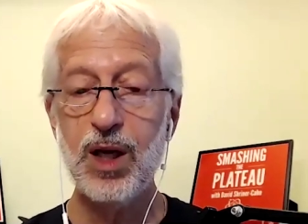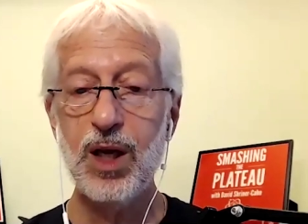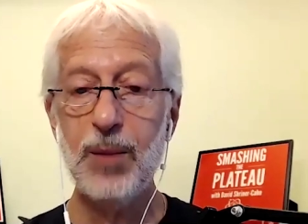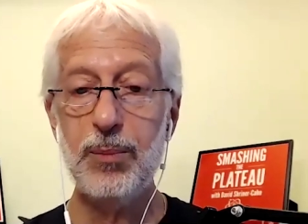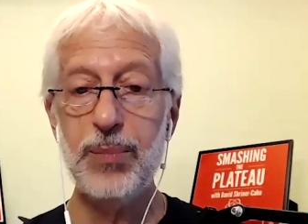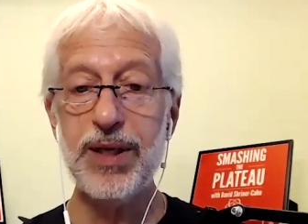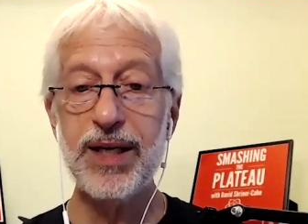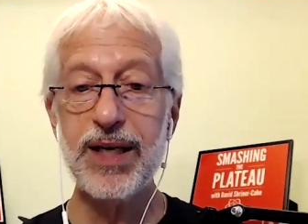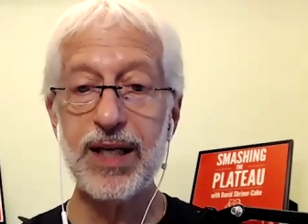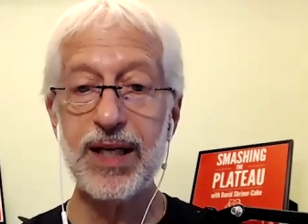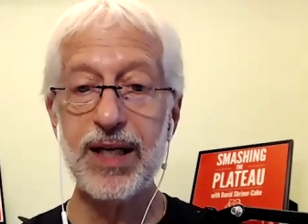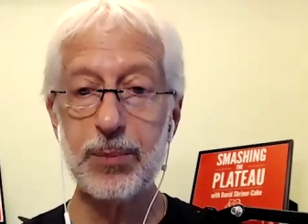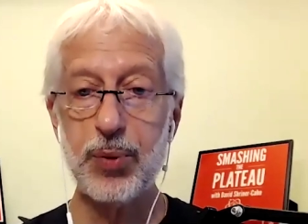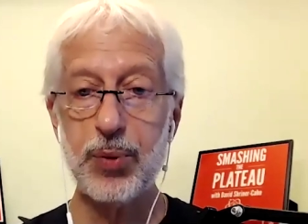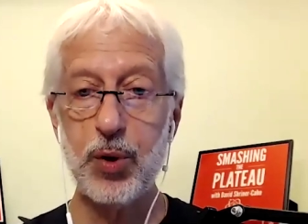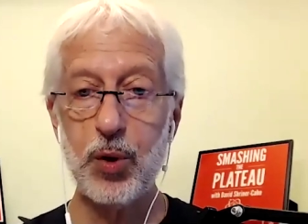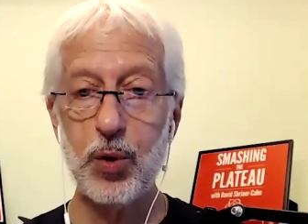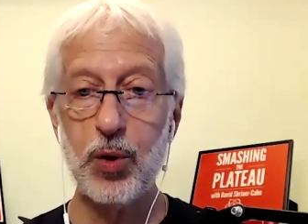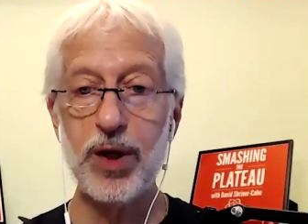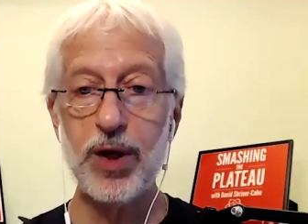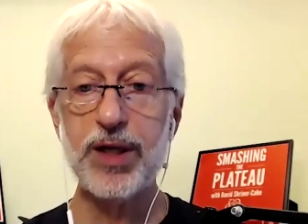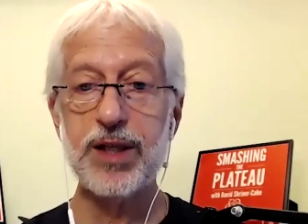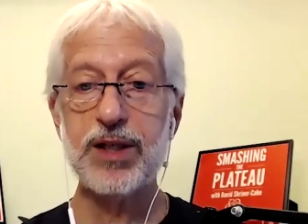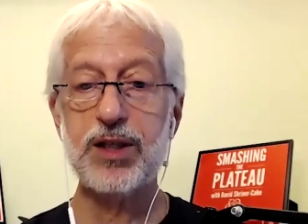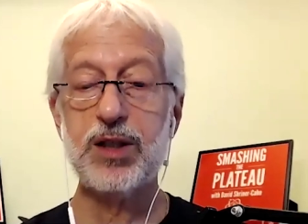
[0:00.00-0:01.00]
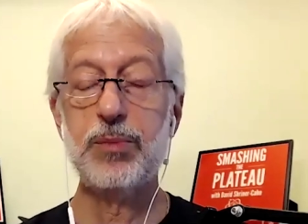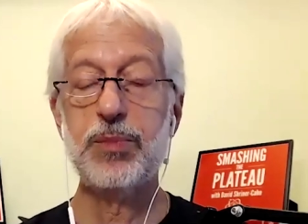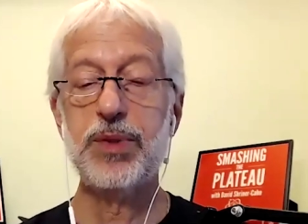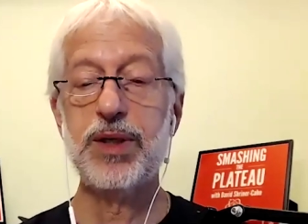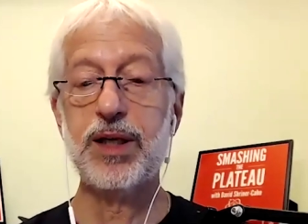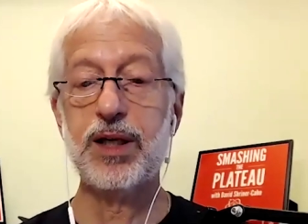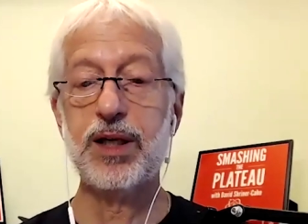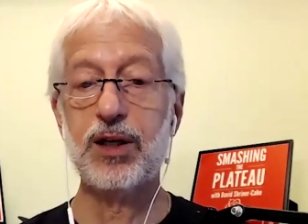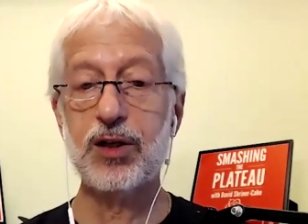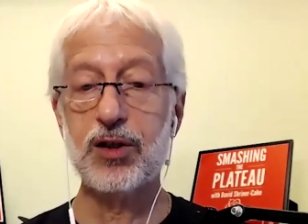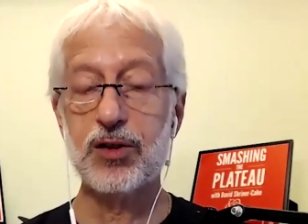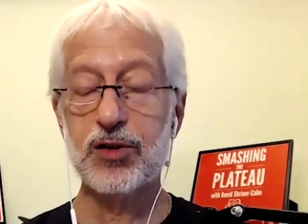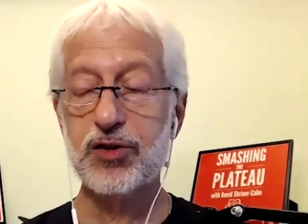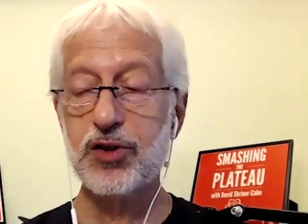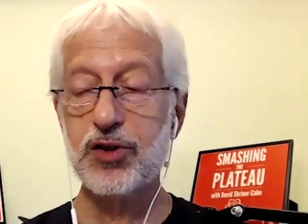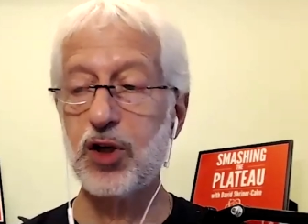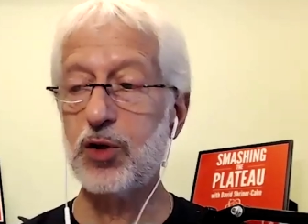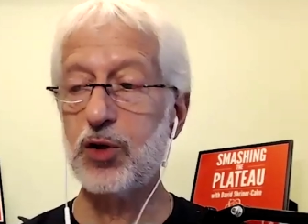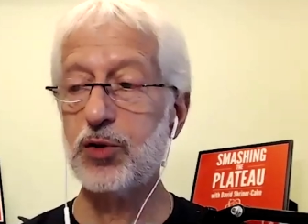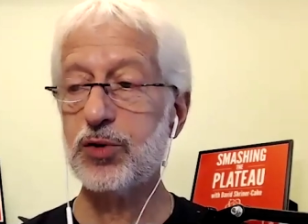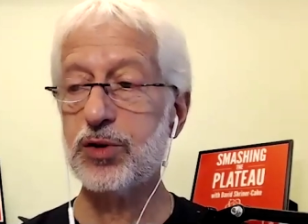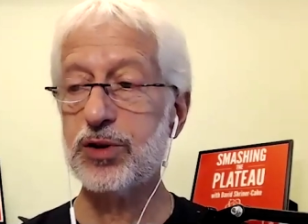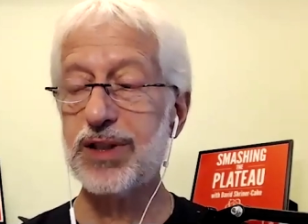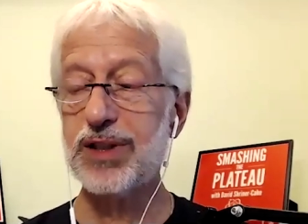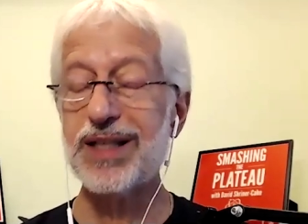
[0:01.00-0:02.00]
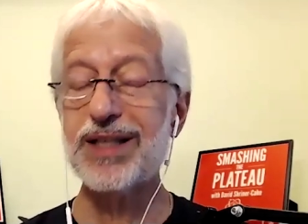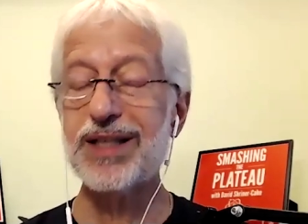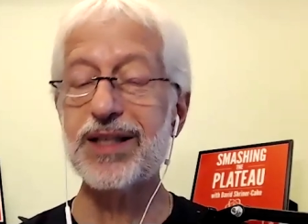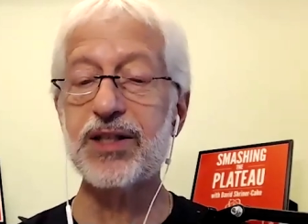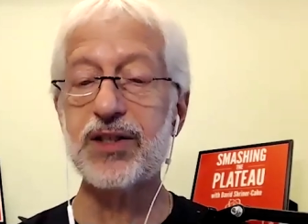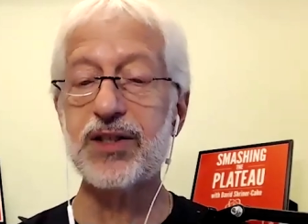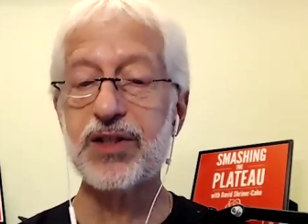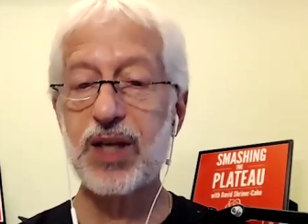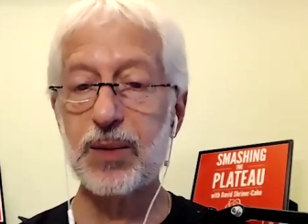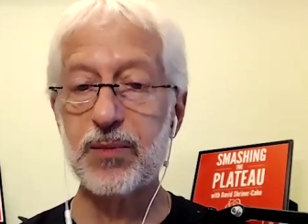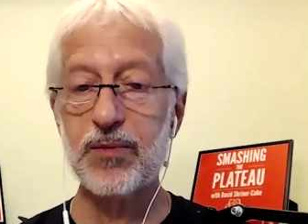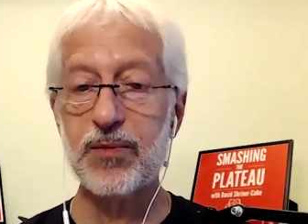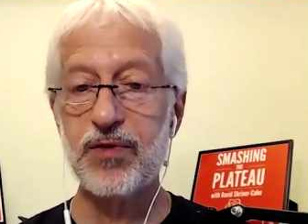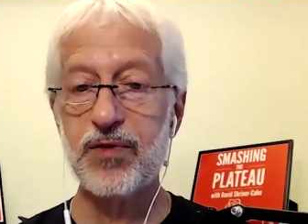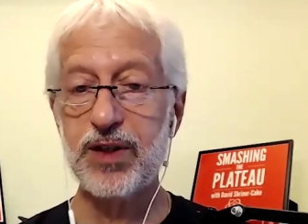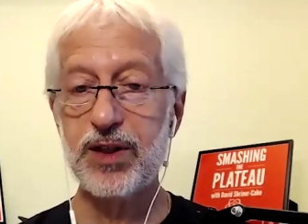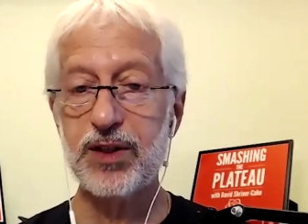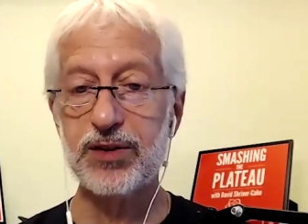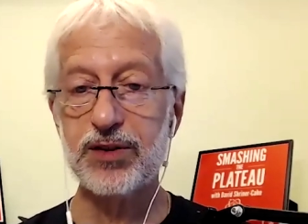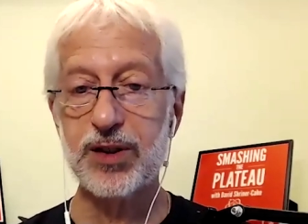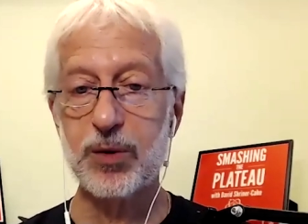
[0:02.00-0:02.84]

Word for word: being an employee to being a consultant in the same field.